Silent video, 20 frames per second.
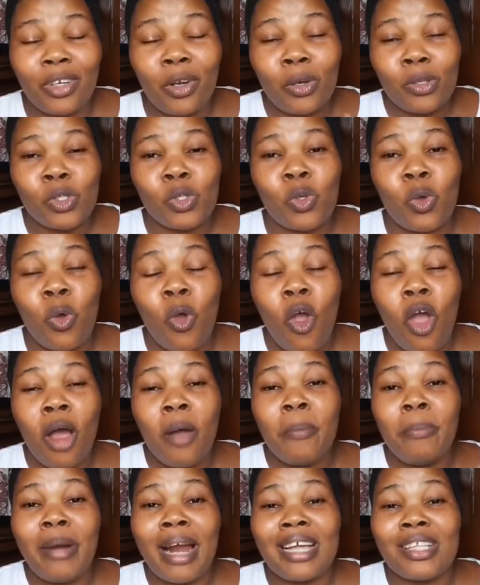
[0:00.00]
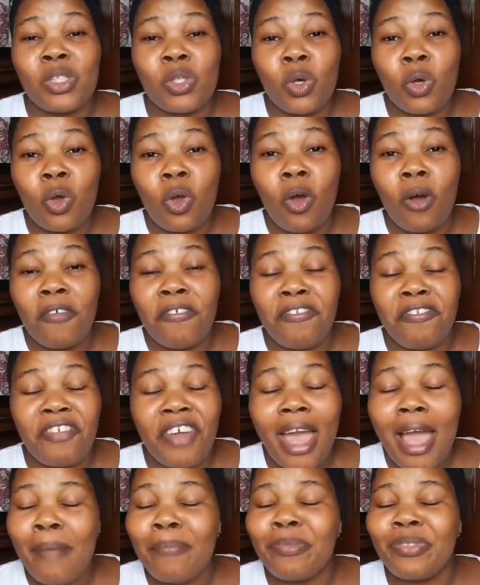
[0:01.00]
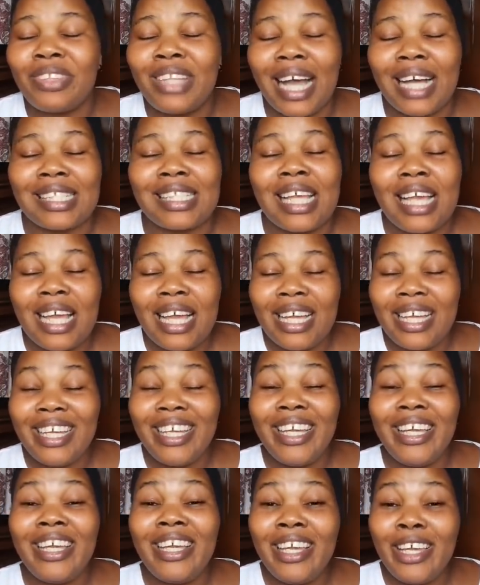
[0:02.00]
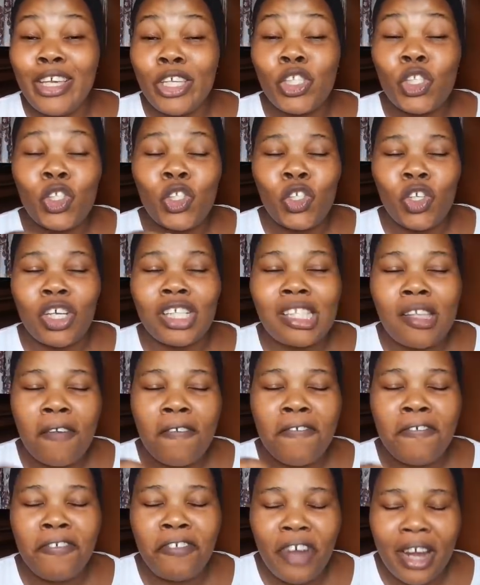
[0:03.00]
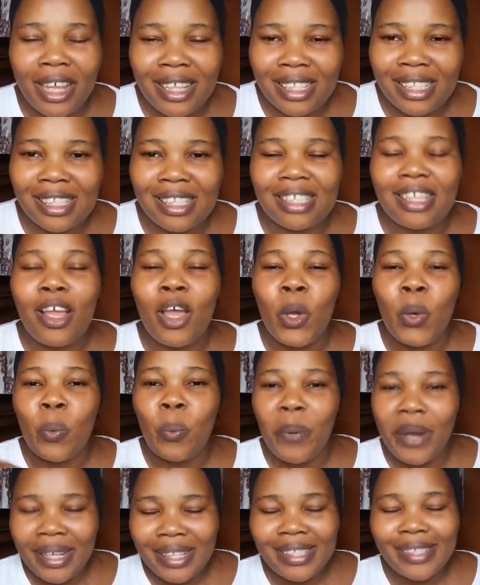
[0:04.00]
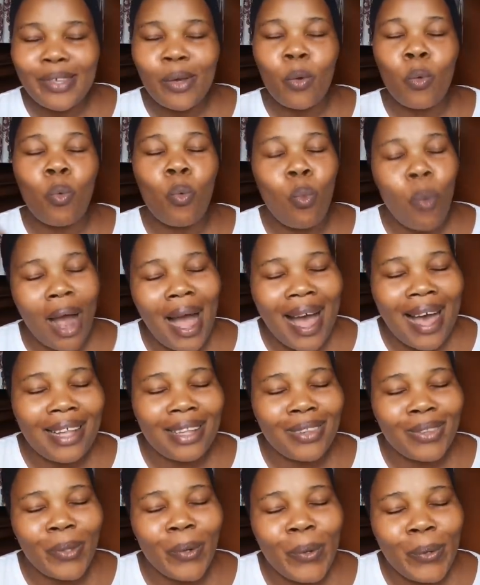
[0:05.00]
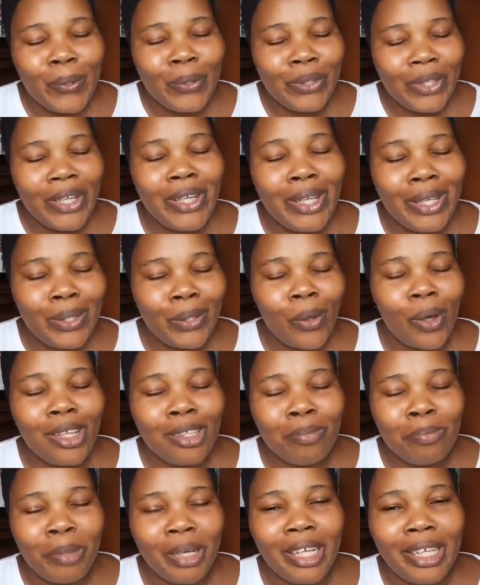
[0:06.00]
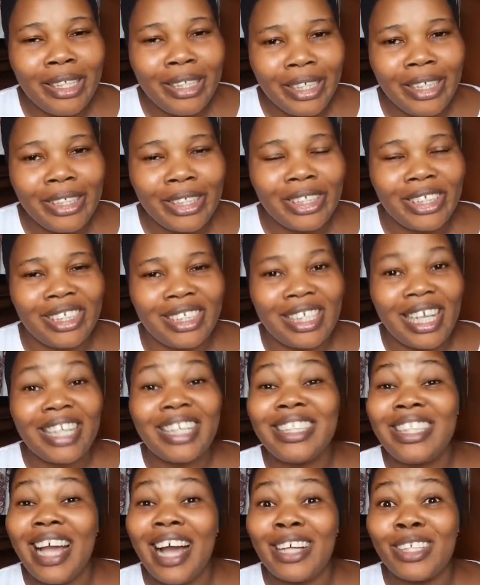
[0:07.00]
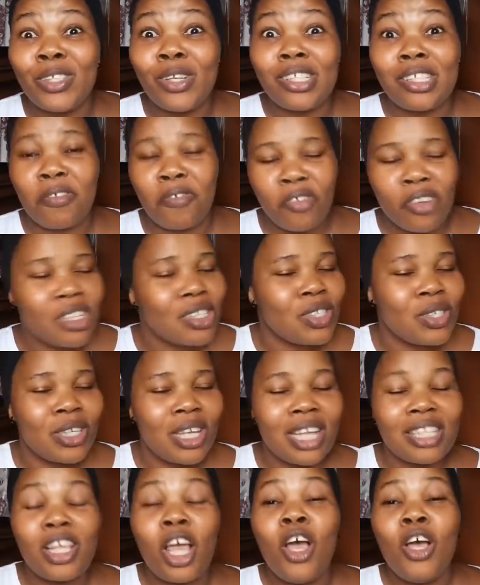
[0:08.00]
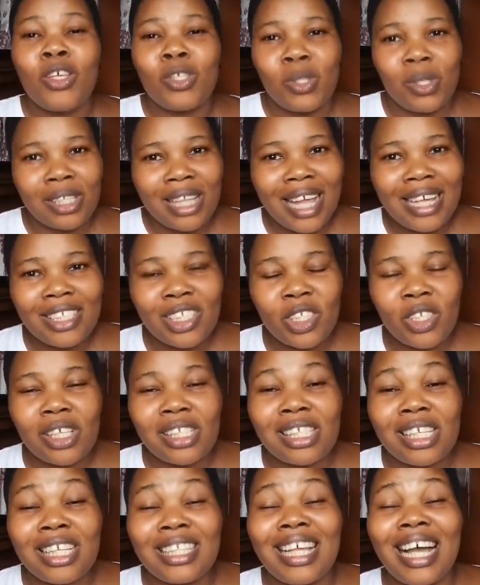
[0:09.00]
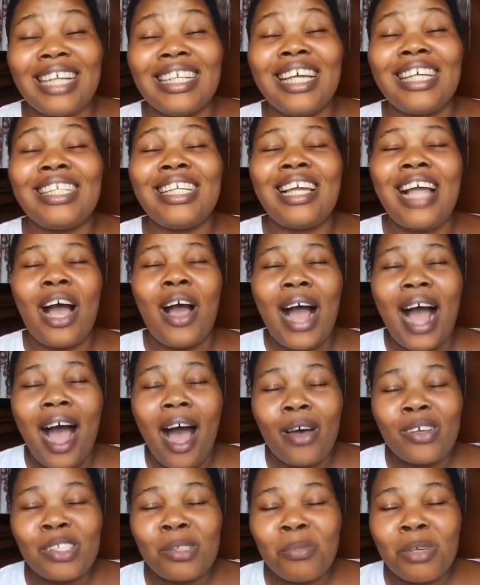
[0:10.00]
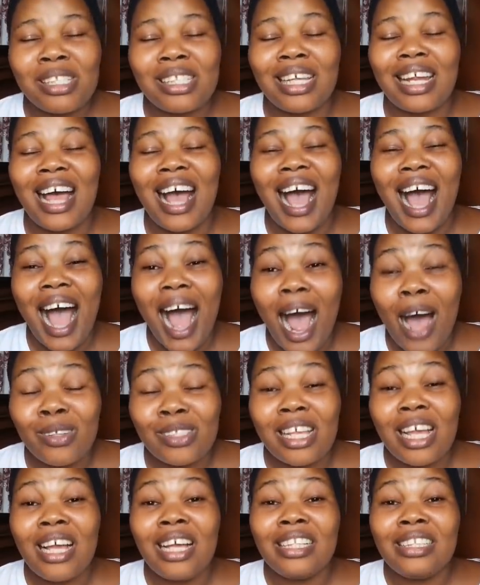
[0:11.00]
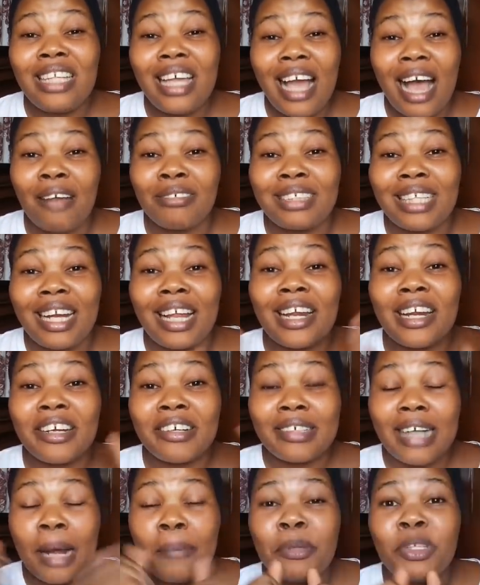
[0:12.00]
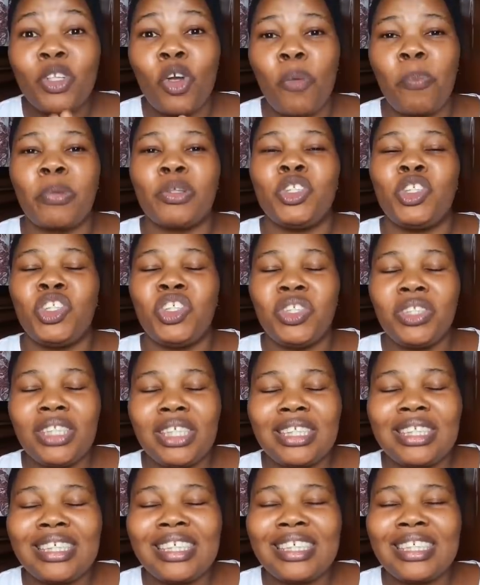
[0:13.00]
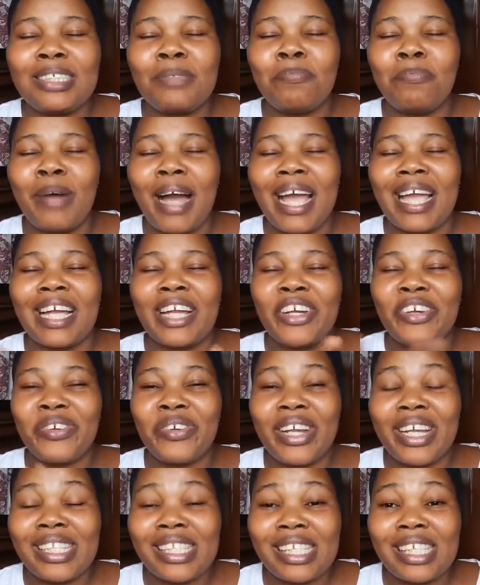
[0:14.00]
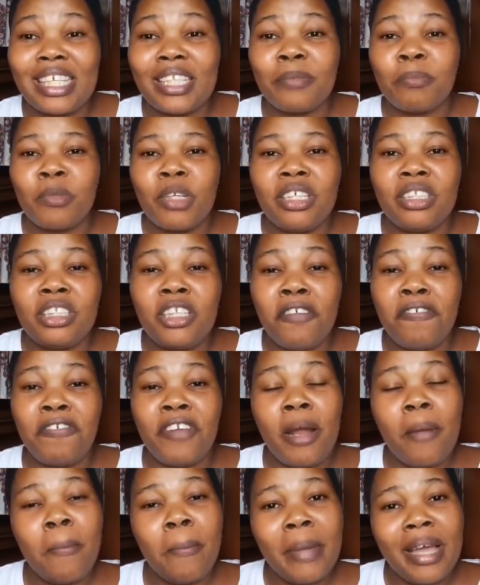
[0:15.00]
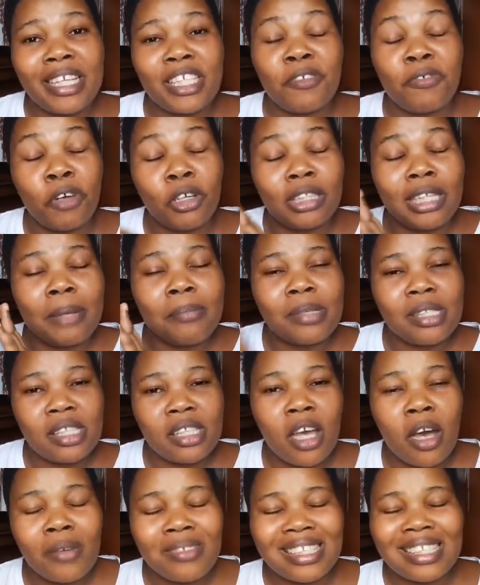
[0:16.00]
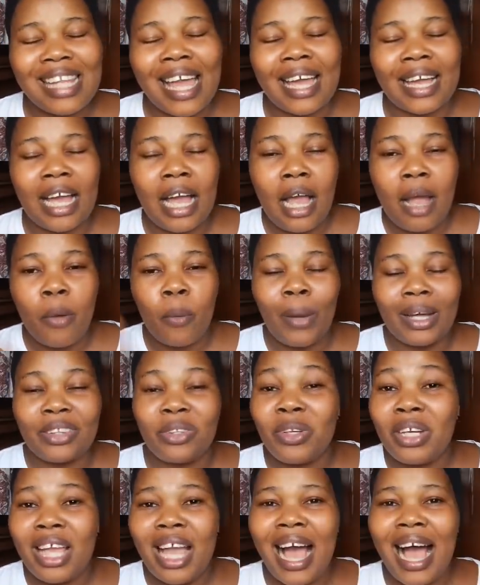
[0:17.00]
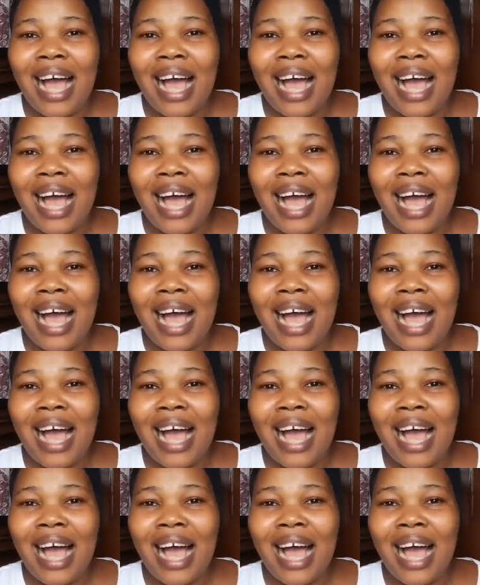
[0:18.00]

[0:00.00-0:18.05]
And also, Brito confirmed that he is just friends with Wathoni. Lord Bellish said they are just friends, you get. So that's just it. And then the housemates that are out, they have started grabbing opportunities by creating different merch for themselves. Like Wathoni